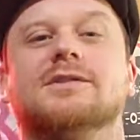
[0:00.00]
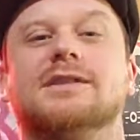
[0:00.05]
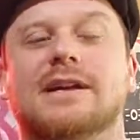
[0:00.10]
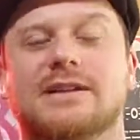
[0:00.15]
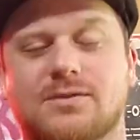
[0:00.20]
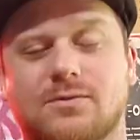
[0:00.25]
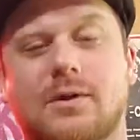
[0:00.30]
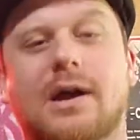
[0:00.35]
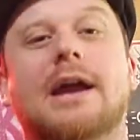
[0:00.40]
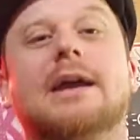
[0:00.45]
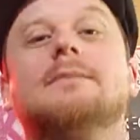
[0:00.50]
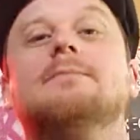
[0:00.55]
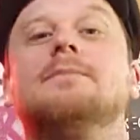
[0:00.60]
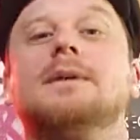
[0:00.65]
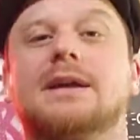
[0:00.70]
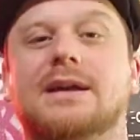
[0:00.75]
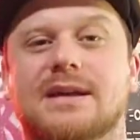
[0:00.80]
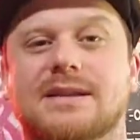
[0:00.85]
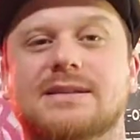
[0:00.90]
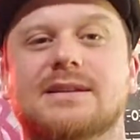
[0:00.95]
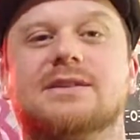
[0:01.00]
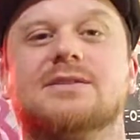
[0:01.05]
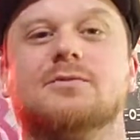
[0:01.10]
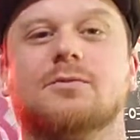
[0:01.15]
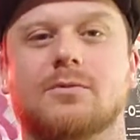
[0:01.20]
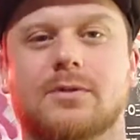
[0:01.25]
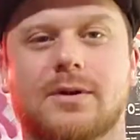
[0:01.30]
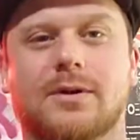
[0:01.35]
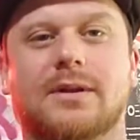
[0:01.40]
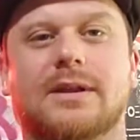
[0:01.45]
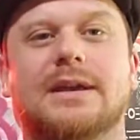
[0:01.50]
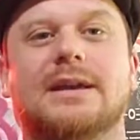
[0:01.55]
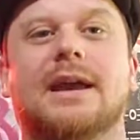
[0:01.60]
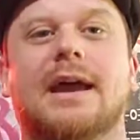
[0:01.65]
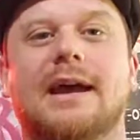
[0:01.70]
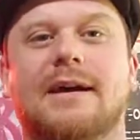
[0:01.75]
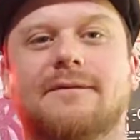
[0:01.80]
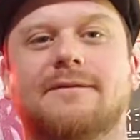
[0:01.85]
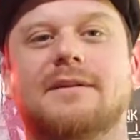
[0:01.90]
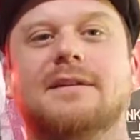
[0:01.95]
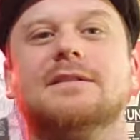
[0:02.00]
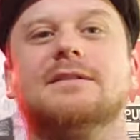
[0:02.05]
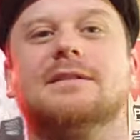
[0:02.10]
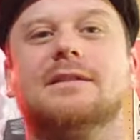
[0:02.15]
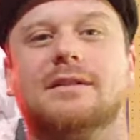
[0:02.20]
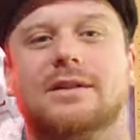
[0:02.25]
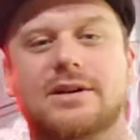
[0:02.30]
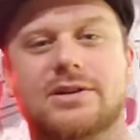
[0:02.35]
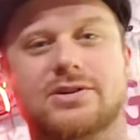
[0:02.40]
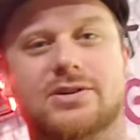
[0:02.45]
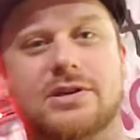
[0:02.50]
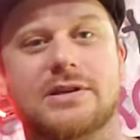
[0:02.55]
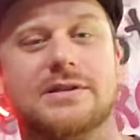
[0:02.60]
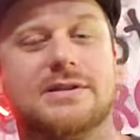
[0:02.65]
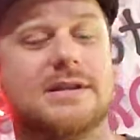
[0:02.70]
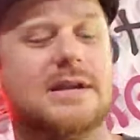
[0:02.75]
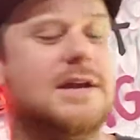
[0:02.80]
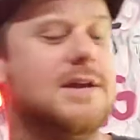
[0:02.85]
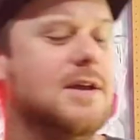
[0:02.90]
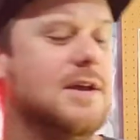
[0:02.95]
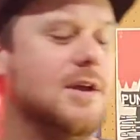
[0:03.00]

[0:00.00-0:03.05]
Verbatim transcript: That's right, because it's really effing delicious.